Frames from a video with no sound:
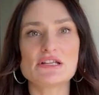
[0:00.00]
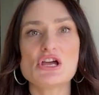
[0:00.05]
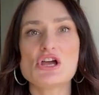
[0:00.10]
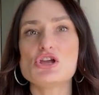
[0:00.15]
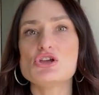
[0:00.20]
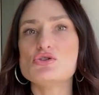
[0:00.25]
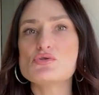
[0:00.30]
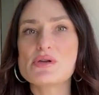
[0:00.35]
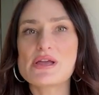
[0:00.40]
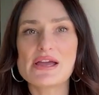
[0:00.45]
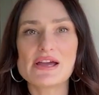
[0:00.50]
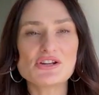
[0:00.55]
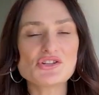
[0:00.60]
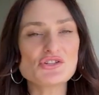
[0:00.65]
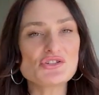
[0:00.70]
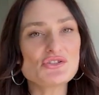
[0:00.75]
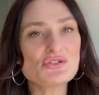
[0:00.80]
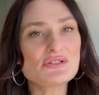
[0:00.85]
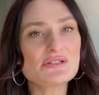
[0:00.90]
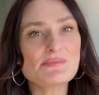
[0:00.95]
You can't
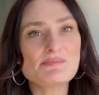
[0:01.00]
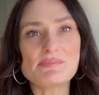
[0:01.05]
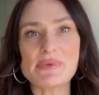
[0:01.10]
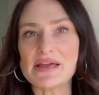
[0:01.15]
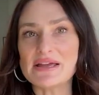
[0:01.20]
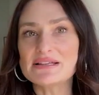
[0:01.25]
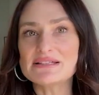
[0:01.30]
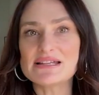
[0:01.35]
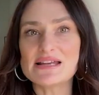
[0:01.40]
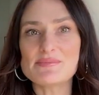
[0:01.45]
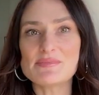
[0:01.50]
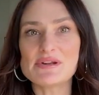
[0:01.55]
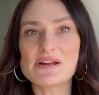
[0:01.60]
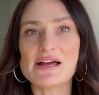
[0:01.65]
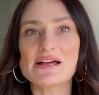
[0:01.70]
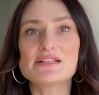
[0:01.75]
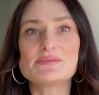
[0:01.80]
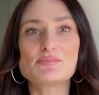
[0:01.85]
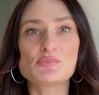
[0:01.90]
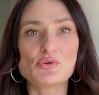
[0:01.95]
just use a bank statement
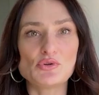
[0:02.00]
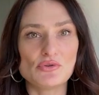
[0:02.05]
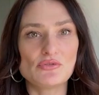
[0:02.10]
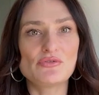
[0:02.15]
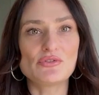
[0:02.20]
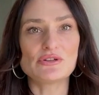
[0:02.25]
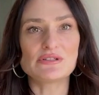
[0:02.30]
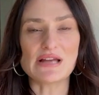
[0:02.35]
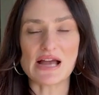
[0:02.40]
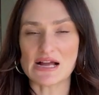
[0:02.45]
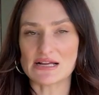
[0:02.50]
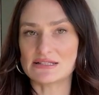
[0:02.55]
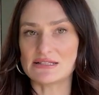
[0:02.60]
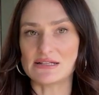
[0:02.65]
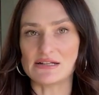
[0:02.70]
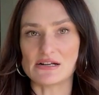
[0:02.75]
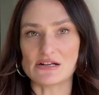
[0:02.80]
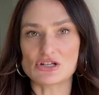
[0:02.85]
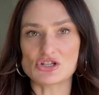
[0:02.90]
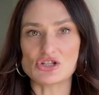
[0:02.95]
as proof for tax
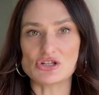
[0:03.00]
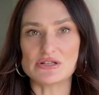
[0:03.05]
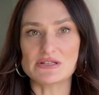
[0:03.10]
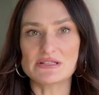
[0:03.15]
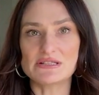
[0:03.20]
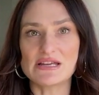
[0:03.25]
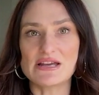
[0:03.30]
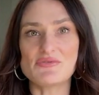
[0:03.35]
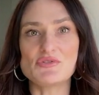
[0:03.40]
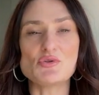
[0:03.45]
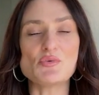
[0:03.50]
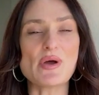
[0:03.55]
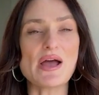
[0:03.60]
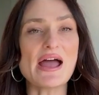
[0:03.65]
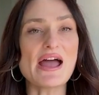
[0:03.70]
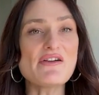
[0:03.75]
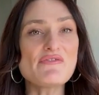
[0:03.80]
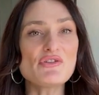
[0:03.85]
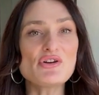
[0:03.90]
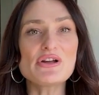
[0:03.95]
deductions. If you
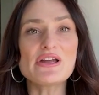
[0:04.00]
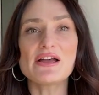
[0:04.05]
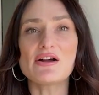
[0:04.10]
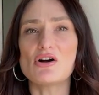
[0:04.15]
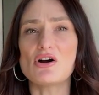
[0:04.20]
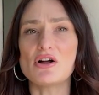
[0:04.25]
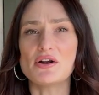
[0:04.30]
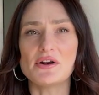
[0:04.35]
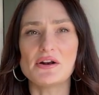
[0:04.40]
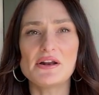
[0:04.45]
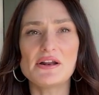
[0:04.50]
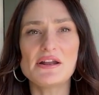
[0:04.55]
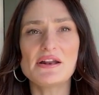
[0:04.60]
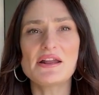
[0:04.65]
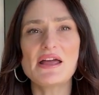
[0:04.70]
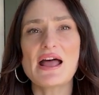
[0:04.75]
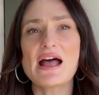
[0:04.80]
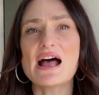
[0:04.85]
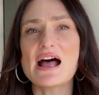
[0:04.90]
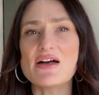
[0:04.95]
ever get audited,
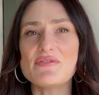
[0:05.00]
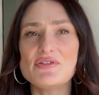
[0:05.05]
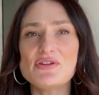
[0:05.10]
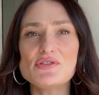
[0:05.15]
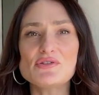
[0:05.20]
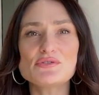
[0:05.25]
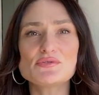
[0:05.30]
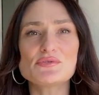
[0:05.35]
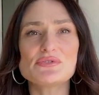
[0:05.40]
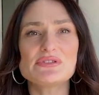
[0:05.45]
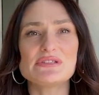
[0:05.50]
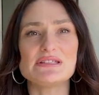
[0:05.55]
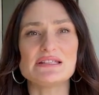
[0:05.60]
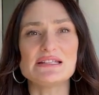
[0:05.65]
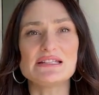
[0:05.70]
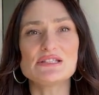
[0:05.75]
having those receipts